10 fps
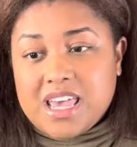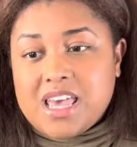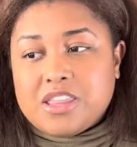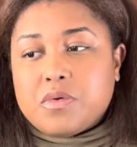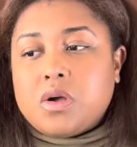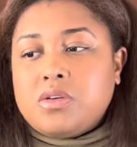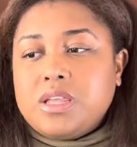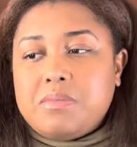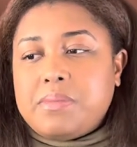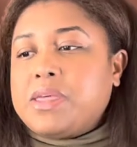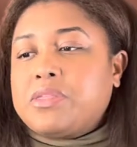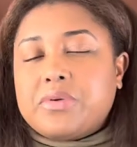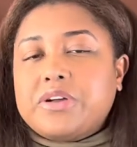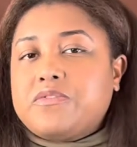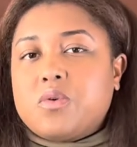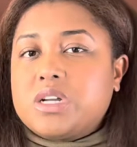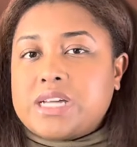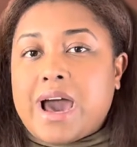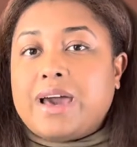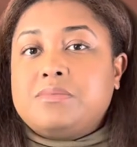And there were only maybe three or four
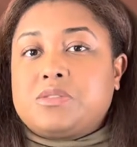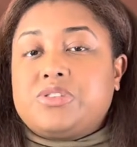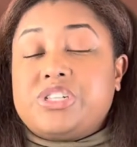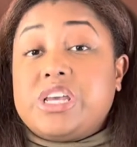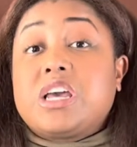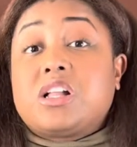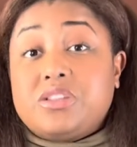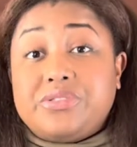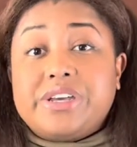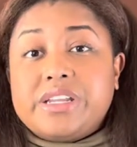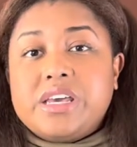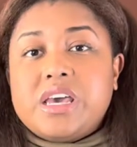times when she included